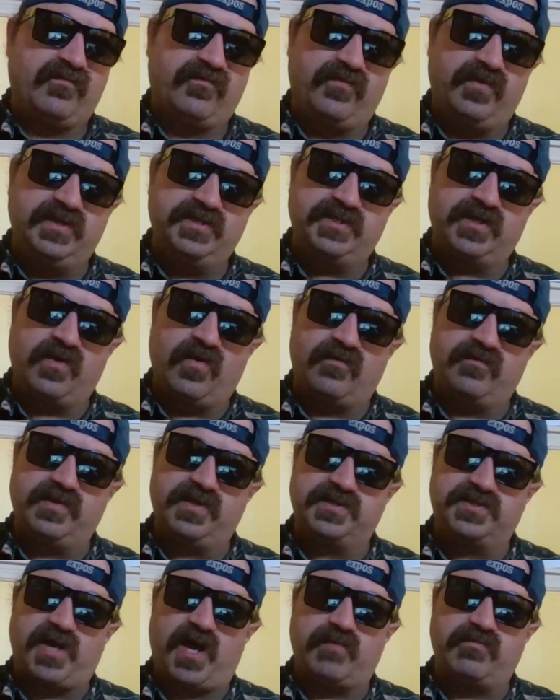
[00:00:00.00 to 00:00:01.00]
freezing over
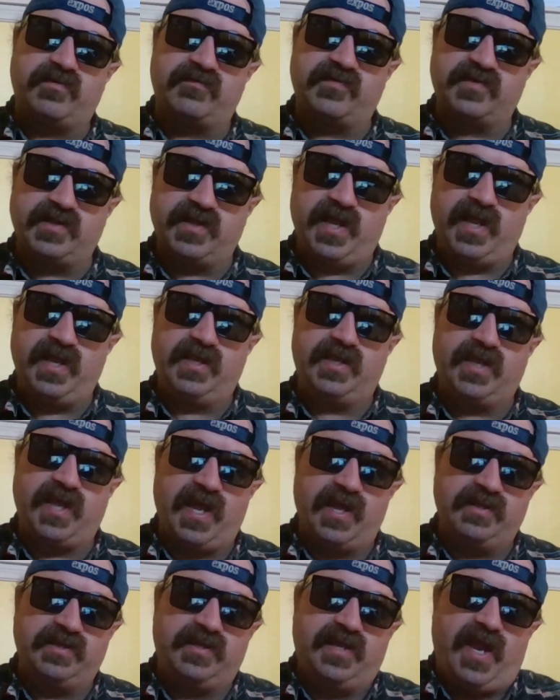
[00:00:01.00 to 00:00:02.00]
the top of a lake
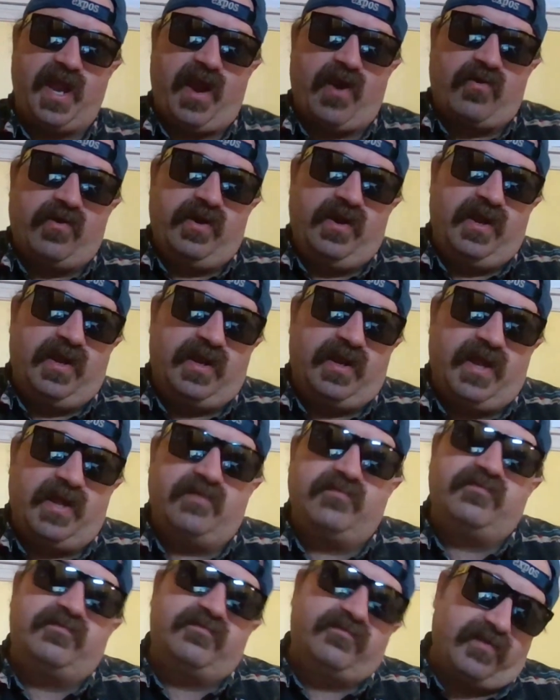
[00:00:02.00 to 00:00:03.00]
and carrying
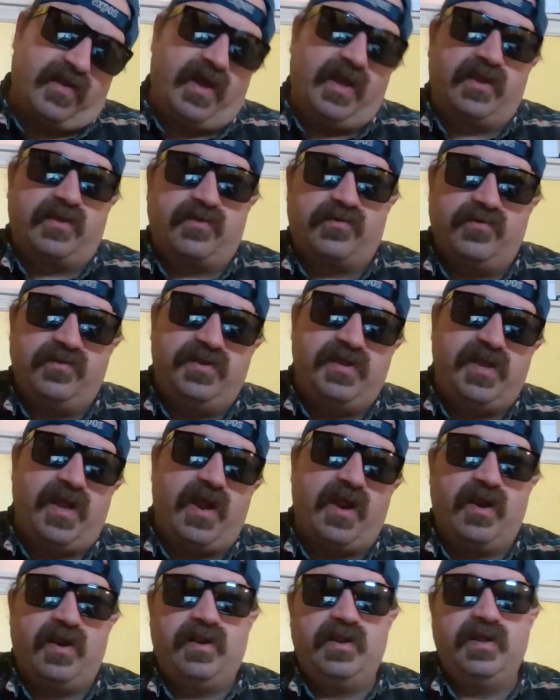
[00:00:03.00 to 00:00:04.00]
it, flying through the
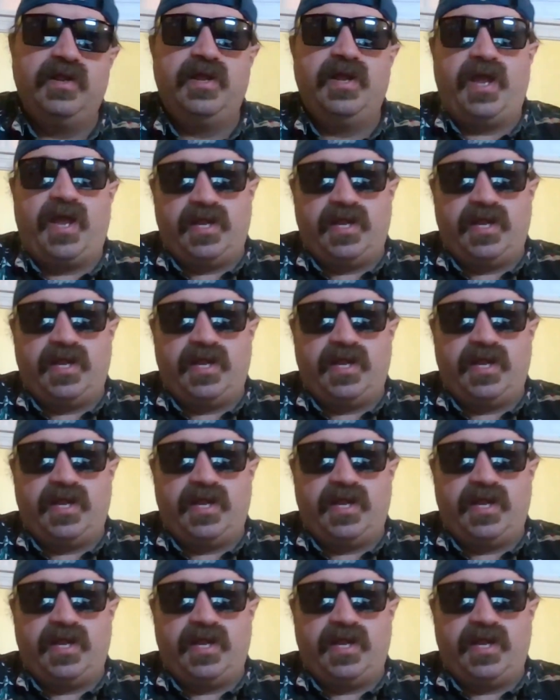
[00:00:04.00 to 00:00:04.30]
air,